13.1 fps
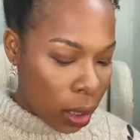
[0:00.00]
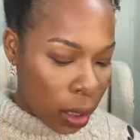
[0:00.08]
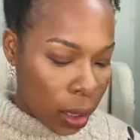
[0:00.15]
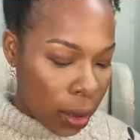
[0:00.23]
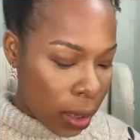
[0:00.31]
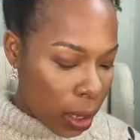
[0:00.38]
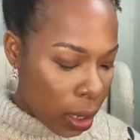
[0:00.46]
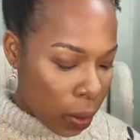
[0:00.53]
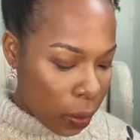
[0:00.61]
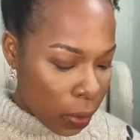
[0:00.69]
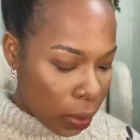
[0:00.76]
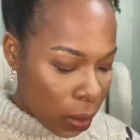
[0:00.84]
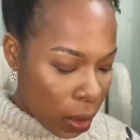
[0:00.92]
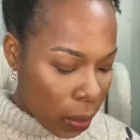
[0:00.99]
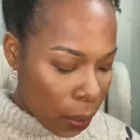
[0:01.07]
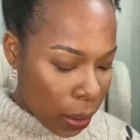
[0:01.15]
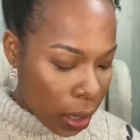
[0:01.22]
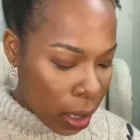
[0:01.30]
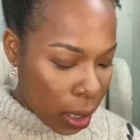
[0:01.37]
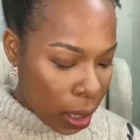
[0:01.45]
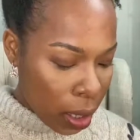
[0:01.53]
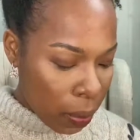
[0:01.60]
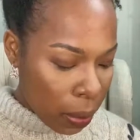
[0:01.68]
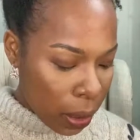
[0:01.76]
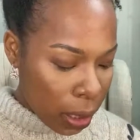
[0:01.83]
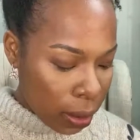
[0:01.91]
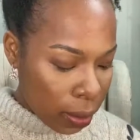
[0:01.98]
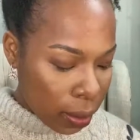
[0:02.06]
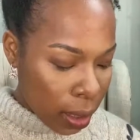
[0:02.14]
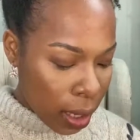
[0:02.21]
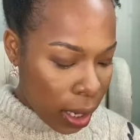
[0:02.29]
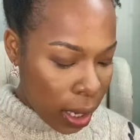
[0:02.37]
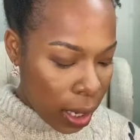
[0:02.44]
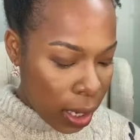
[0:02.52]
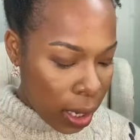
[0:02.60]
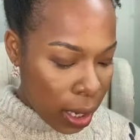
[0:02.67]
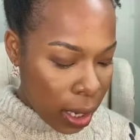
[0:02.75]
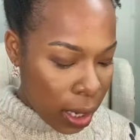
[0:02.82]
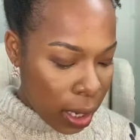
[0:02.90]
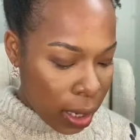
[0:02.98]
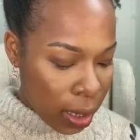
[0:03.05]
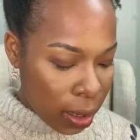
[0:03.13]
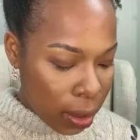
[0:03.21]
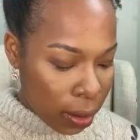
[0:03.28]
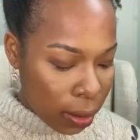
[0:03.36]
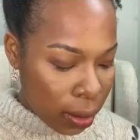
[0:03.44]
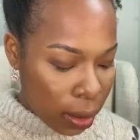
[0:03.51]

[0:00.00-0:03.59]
then I'm just gonna pick up Tan Lines